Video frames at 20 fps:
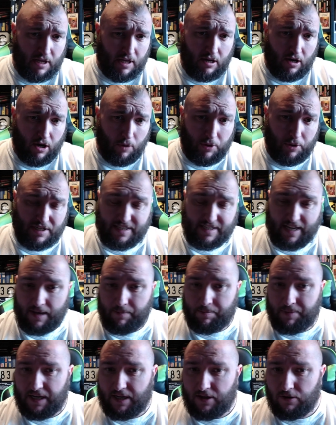want to say
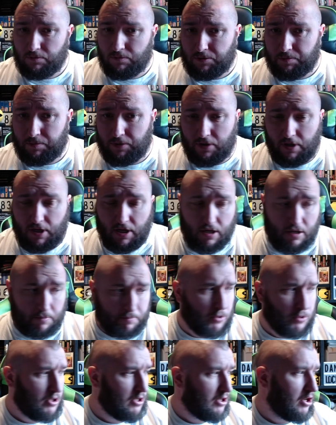pickups, but
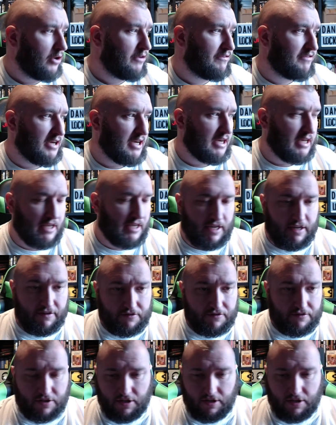a lot of it are
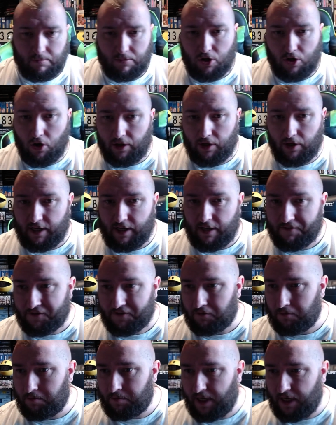gifts. Kind gifts
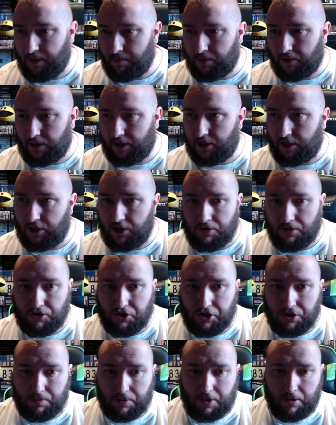from people in the
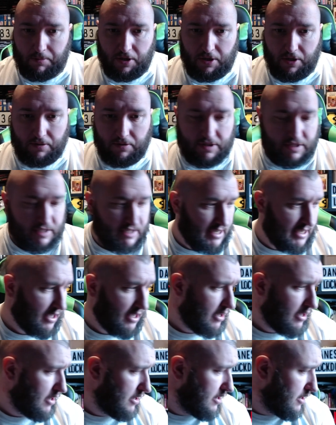YouTube community.
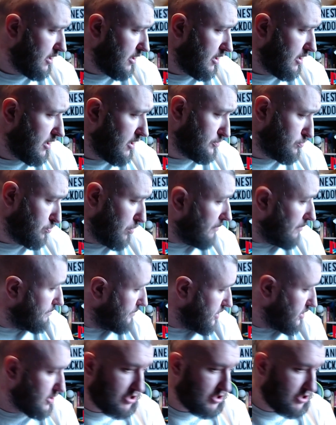There's one
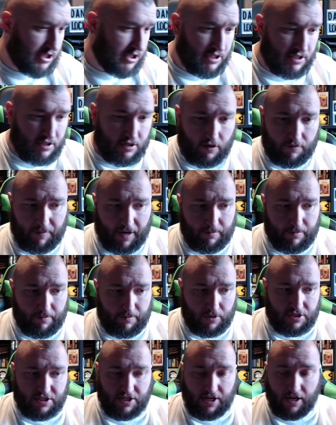purchase that I've made
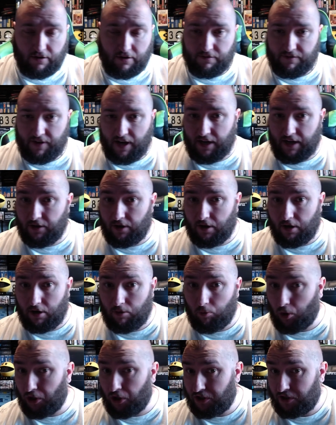myself, and I
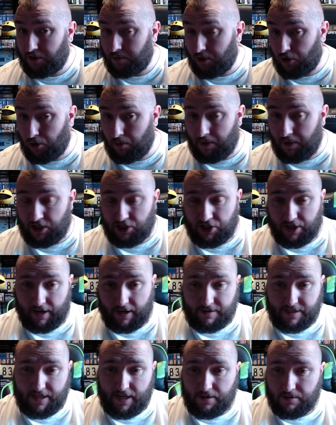want to do a couple of
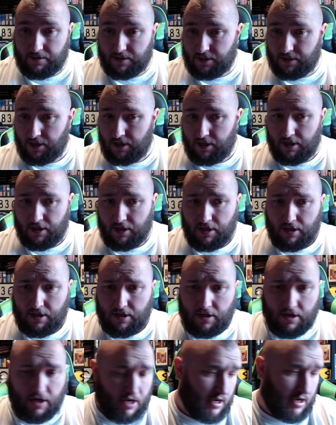shout outs.
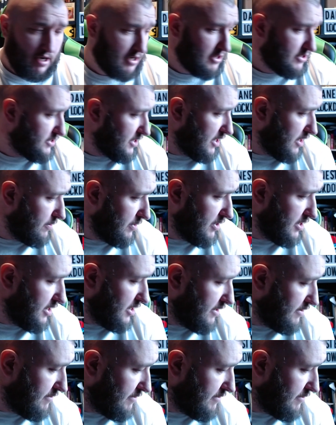So